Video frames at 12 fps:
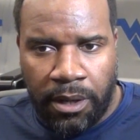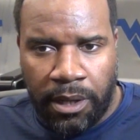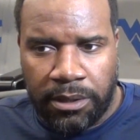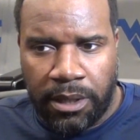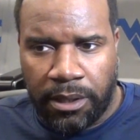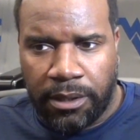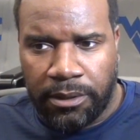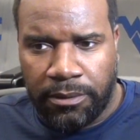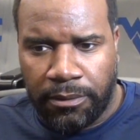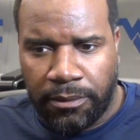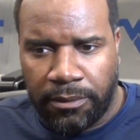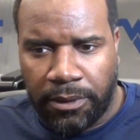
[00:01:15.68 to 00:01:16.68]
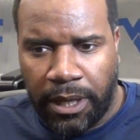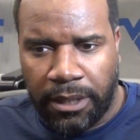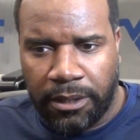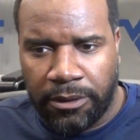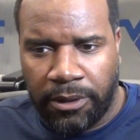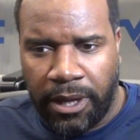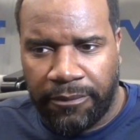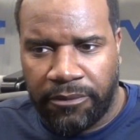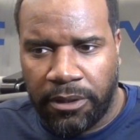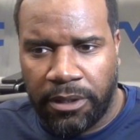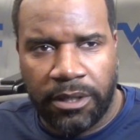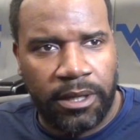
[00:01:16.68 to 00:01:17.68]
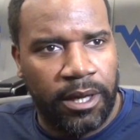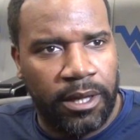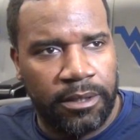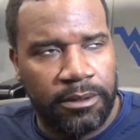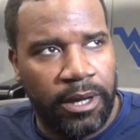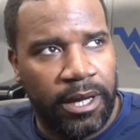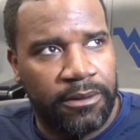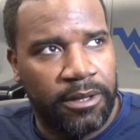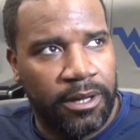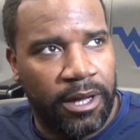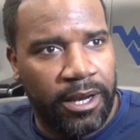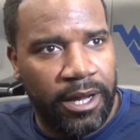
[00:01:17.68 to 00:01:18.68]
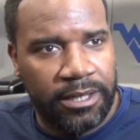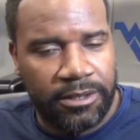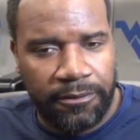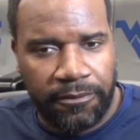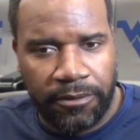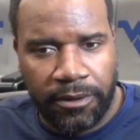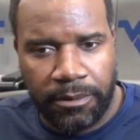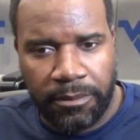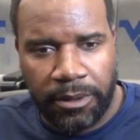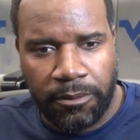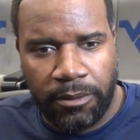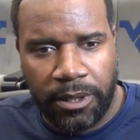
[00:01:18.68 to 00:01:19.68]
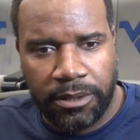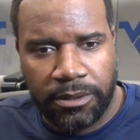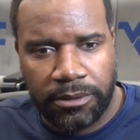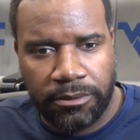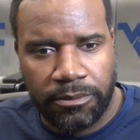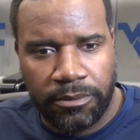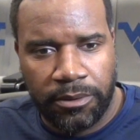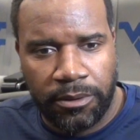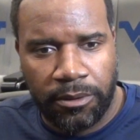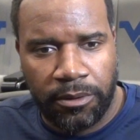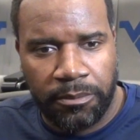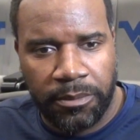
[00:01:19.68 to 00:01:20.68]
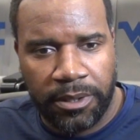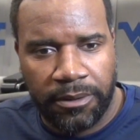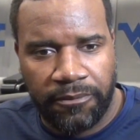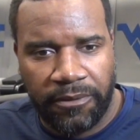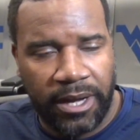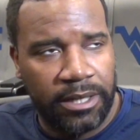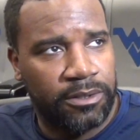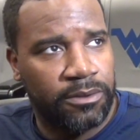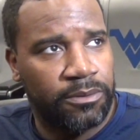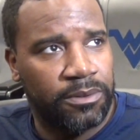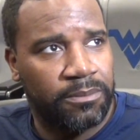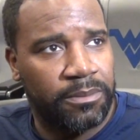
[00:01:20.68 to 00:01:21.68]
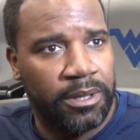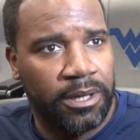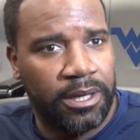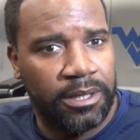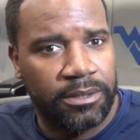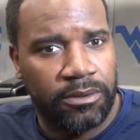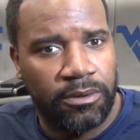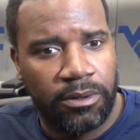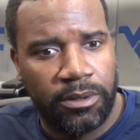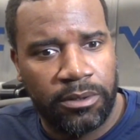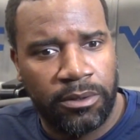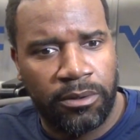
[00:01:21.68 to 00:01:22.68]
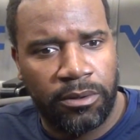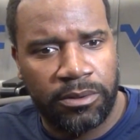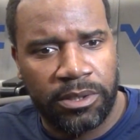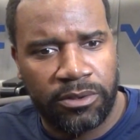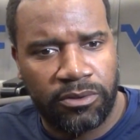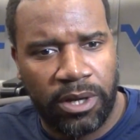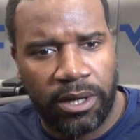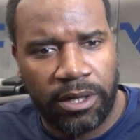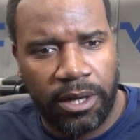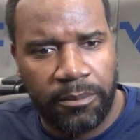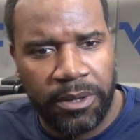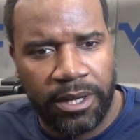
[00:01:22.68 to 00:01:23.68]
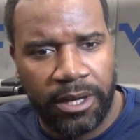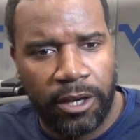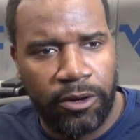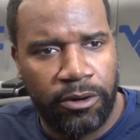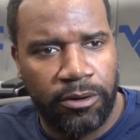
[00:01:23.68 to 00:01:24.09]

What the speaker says: I think, you know, you have to look at last year's film in a way to, you know what I mean, fine tune some things, or, you know, just try to come in and